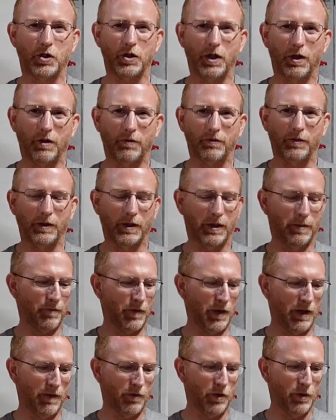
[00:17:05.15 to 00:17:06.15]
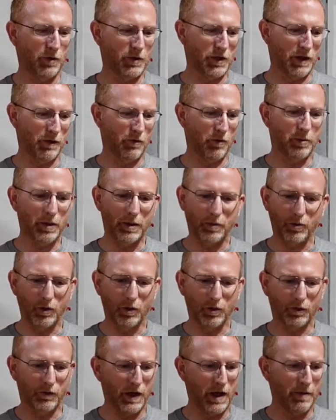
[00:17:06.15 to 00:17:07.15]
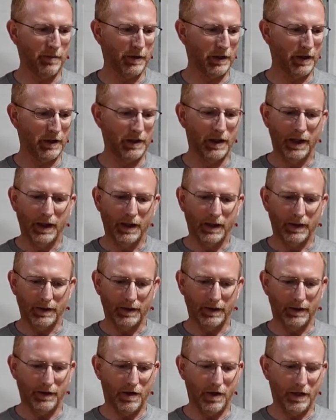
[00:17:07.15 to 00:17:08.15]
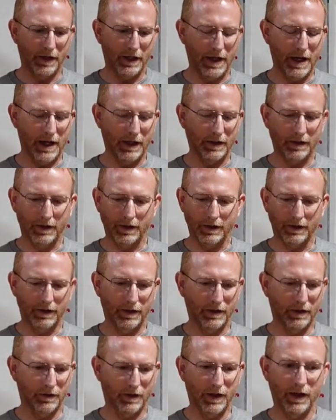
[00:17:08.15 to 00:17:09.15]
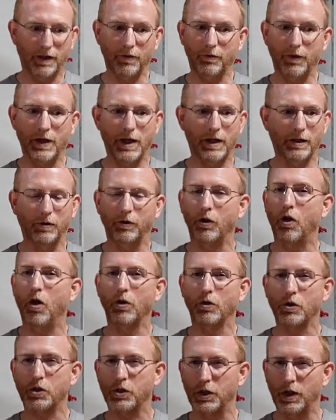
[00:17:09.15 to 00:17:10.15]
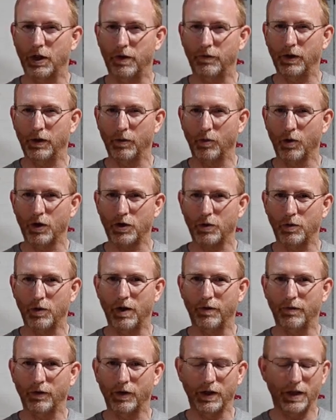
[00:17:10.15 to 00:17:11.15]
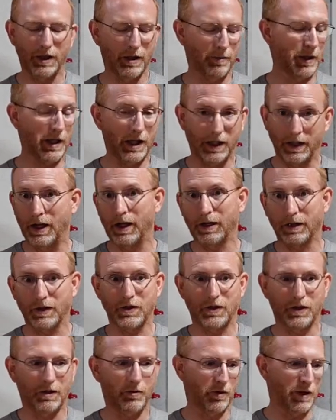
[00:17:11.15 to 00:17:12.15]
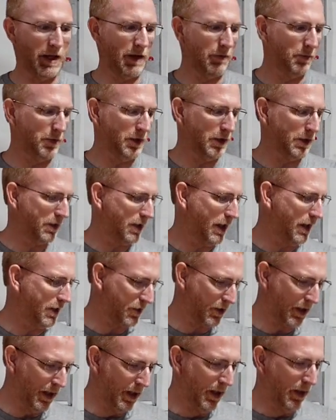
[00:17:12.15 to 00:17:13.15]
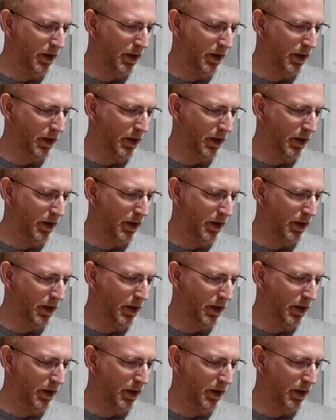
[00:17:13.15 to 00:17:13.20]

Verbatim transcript: shelf. Um, I've heard several people have commented, uh, on that, and they have found a long shelf that works well for them. And, and I could see where that would be the case.